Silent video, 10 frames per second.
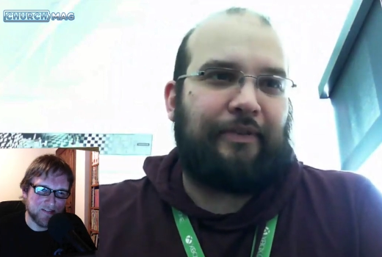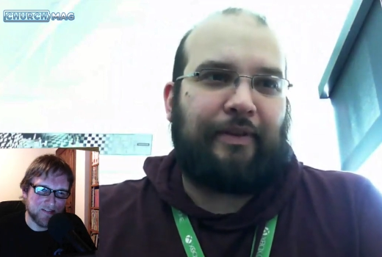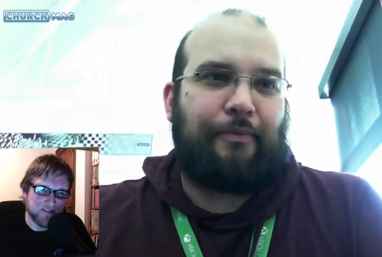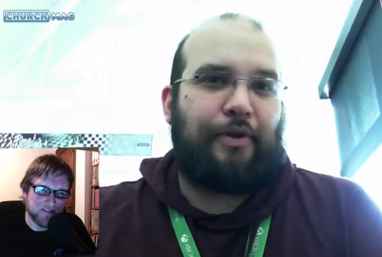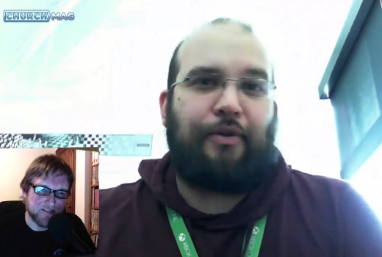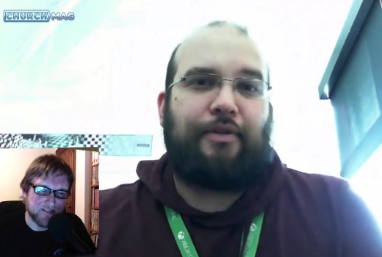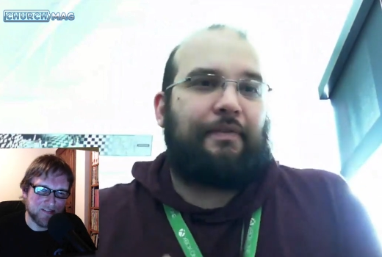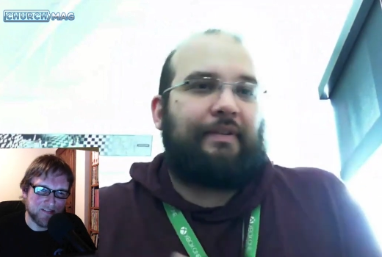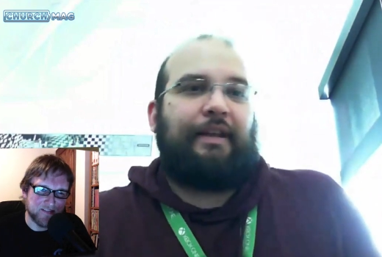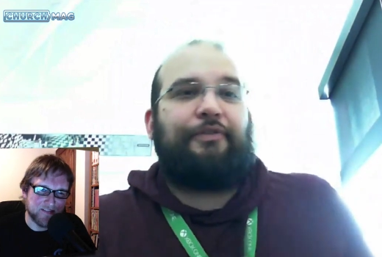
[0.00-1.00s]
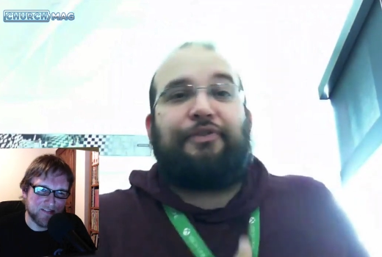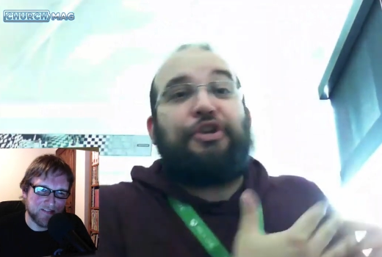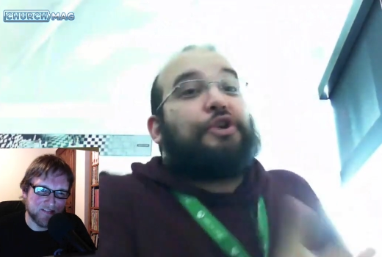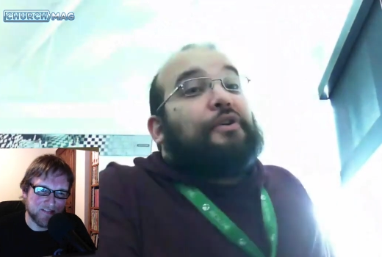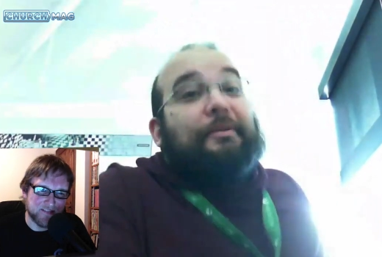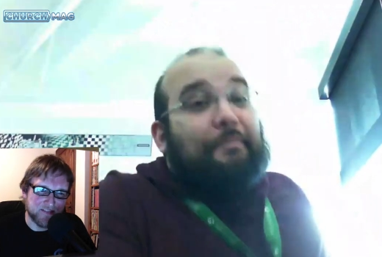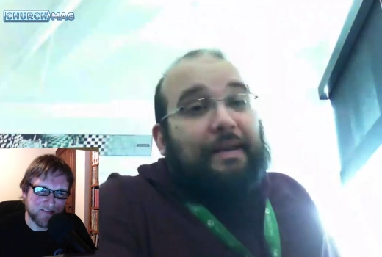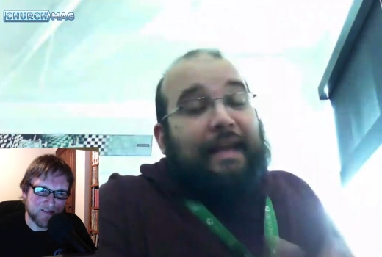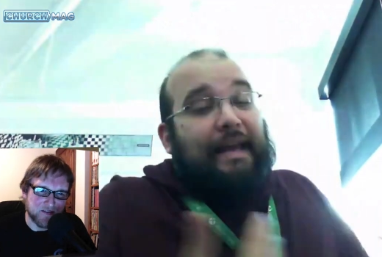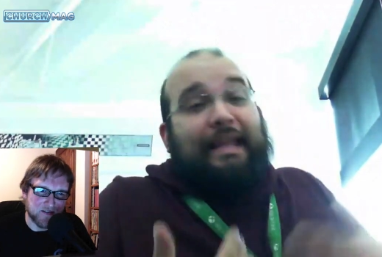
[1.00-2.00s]
Speaker 1: that were only released in Europe
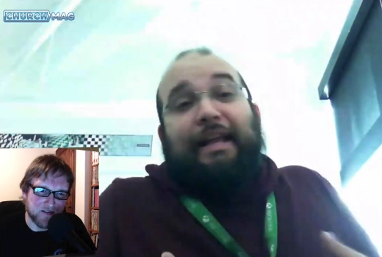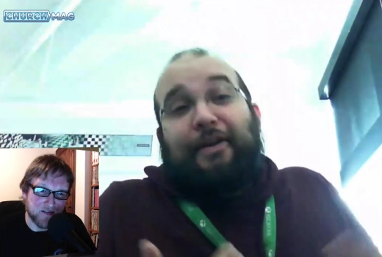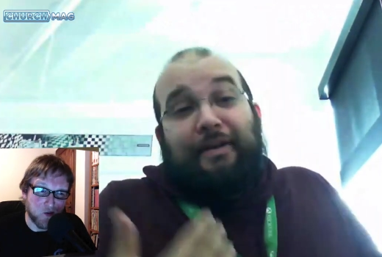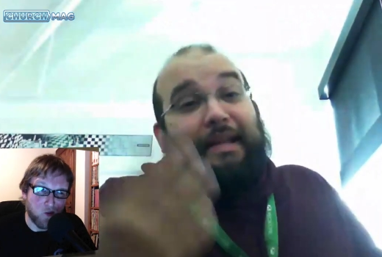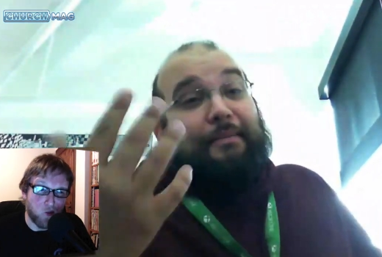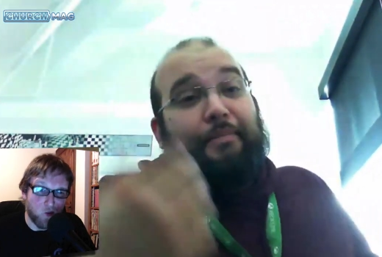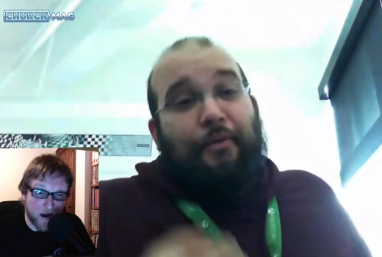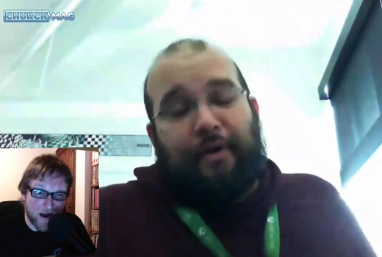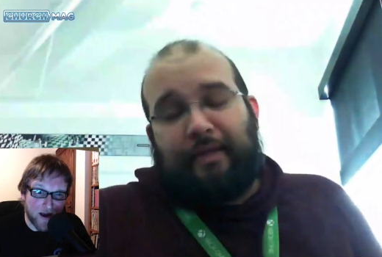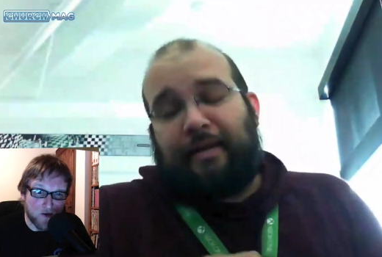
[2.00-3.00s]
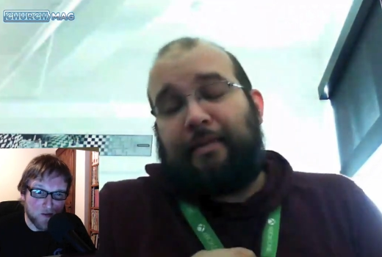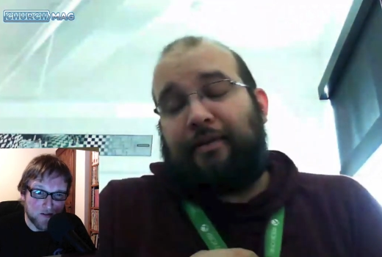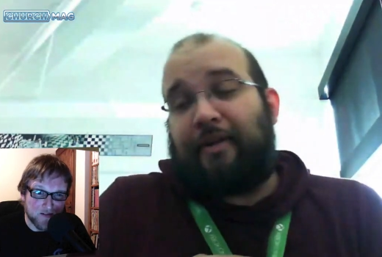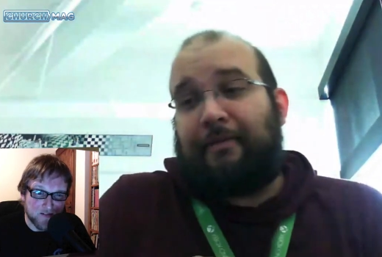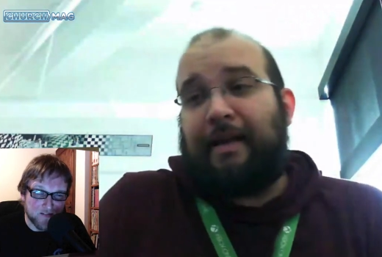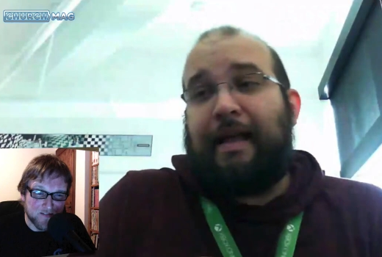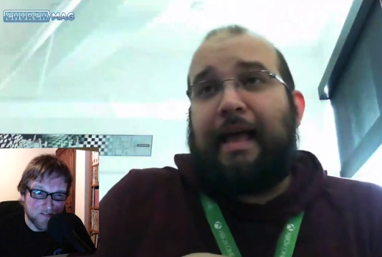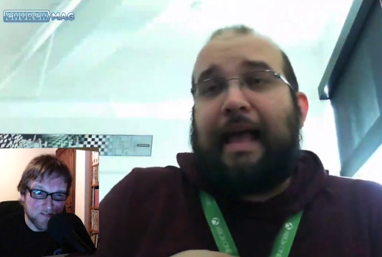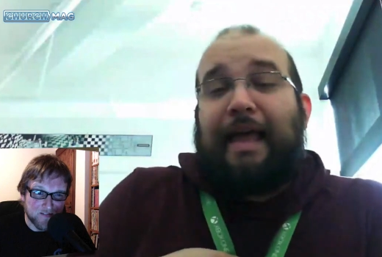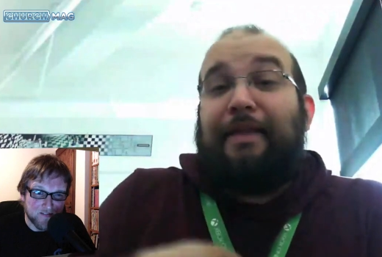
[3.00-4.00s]
and not here, and importing wow. them and stuff.
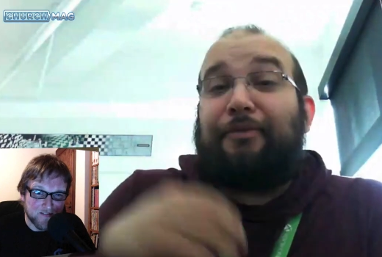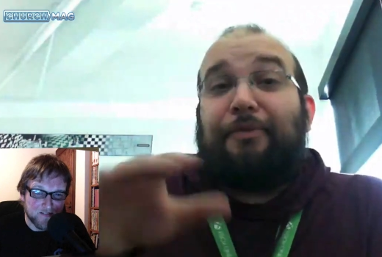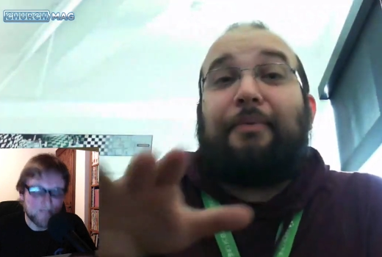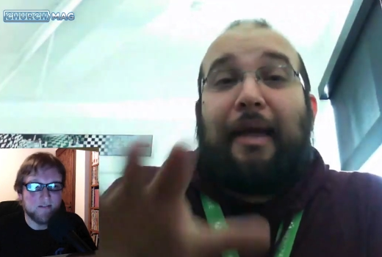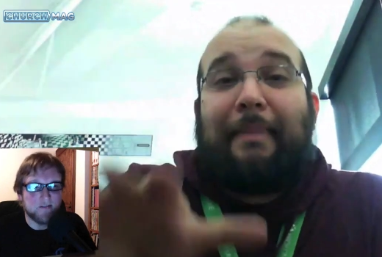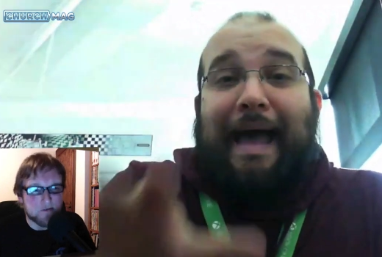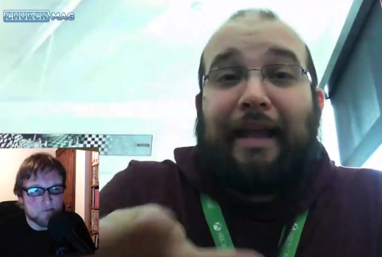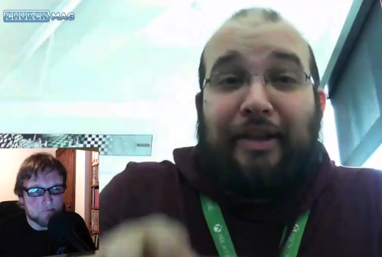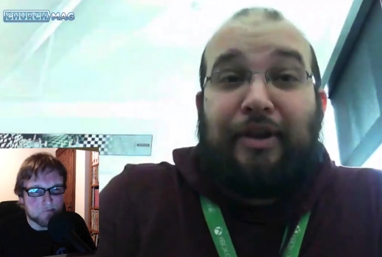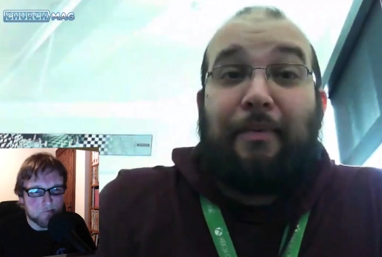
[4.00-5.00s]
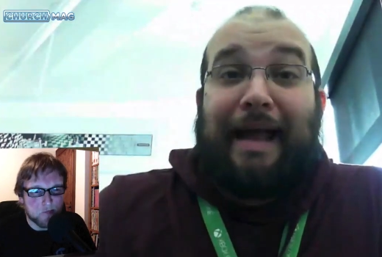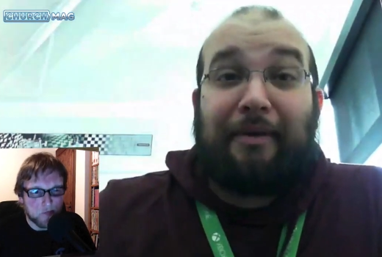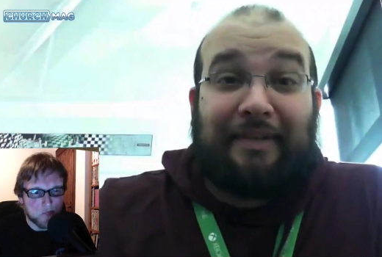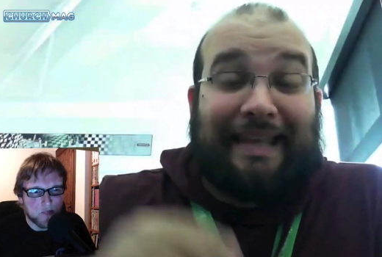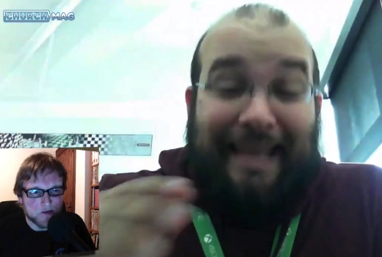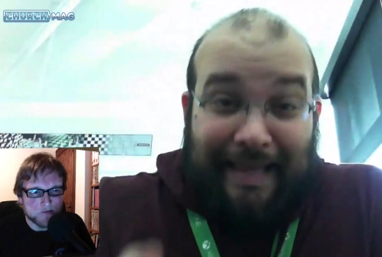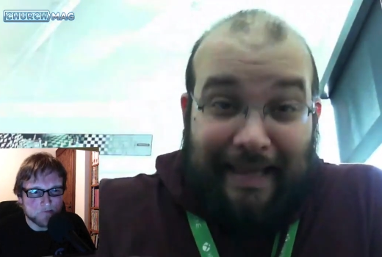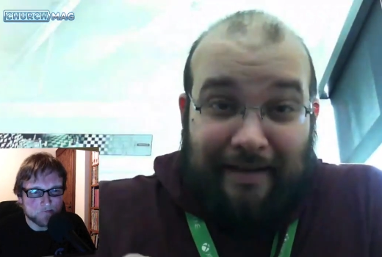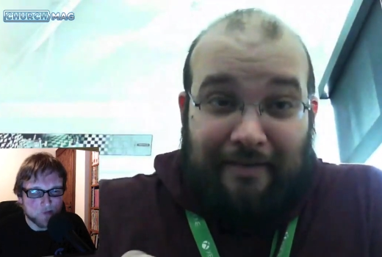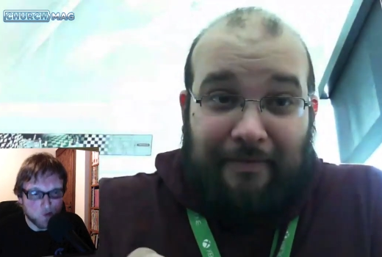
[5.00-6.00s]
And this was way back, you know, when I was a
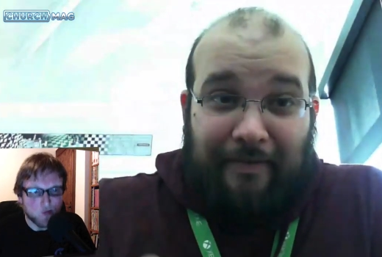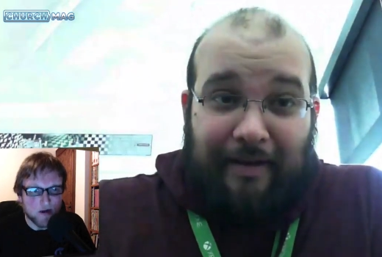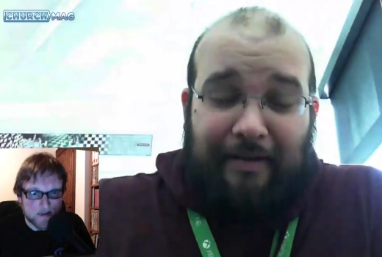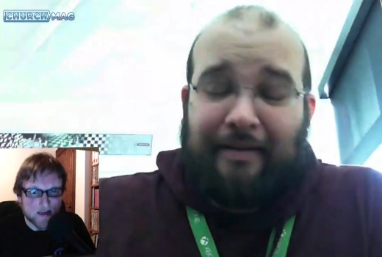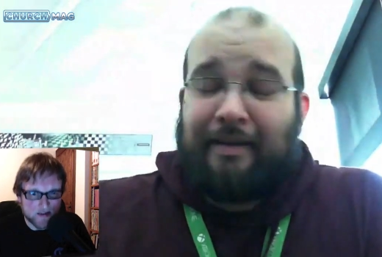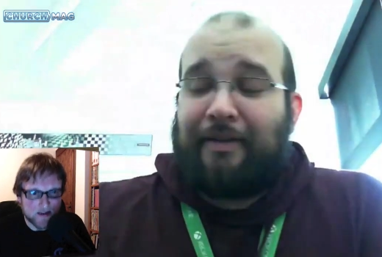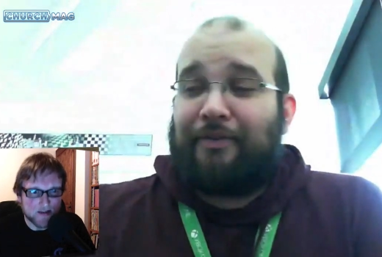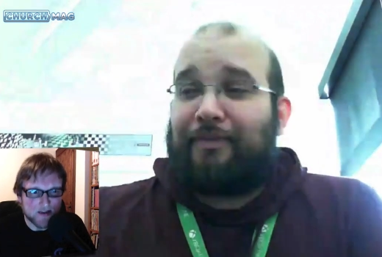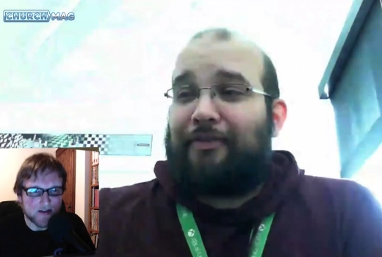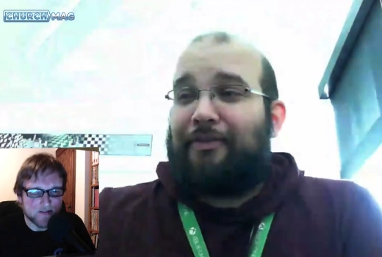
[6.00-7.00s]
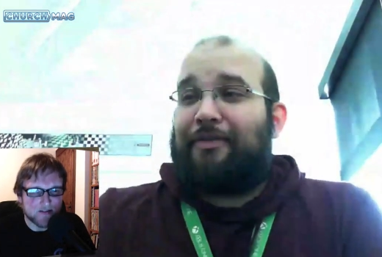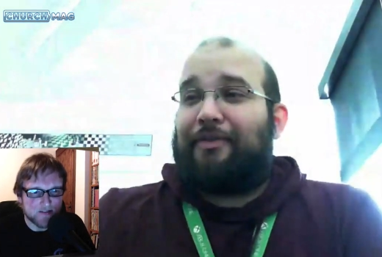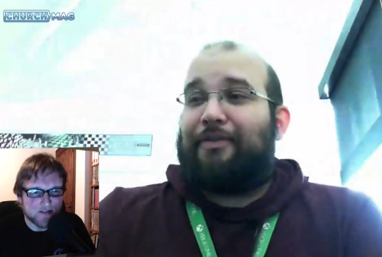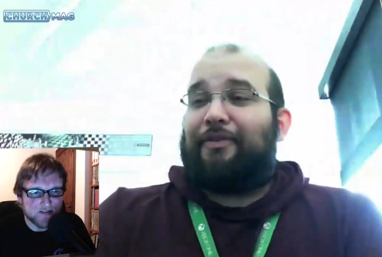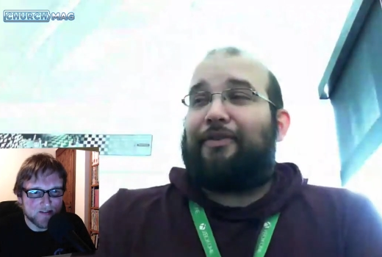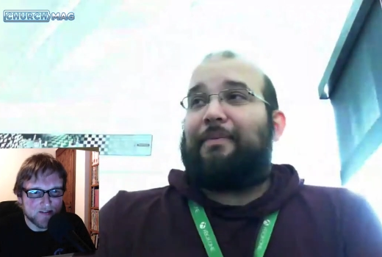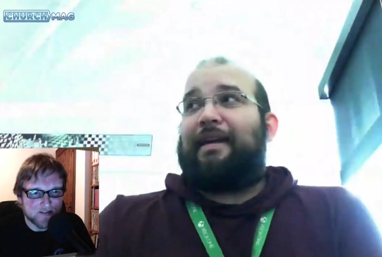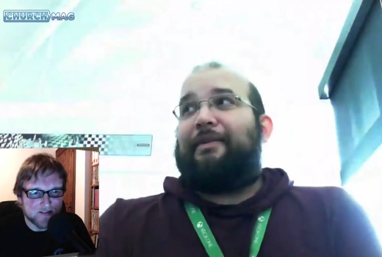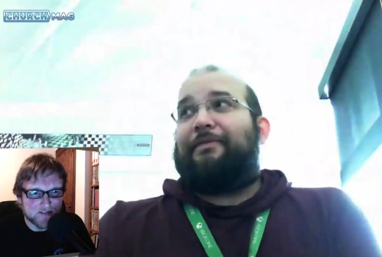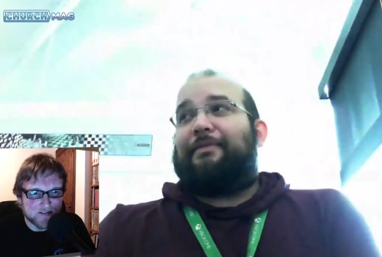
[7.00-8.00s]
kid,
Speaker 2: right? right yeah, yeah, yeah.
Speaker 1: So, I
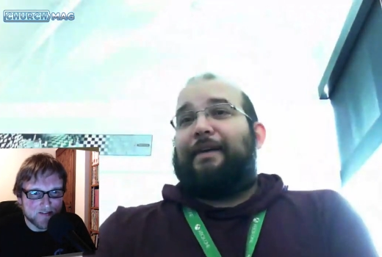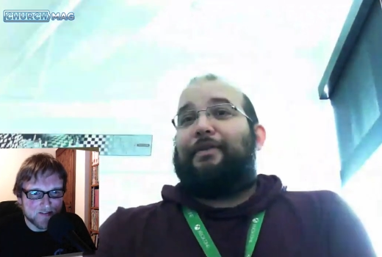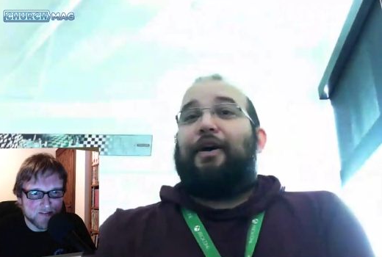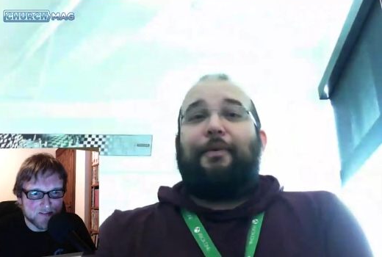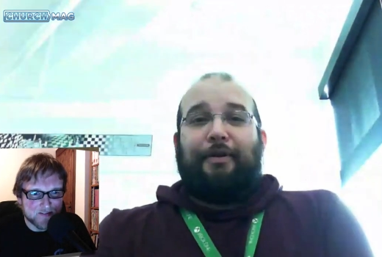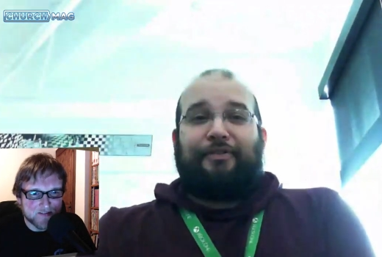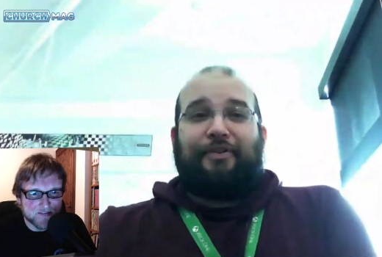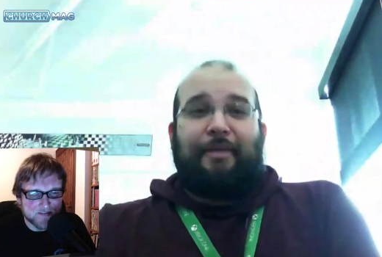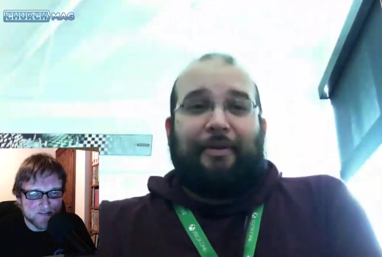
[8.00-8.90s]
mean, I've I've always grown up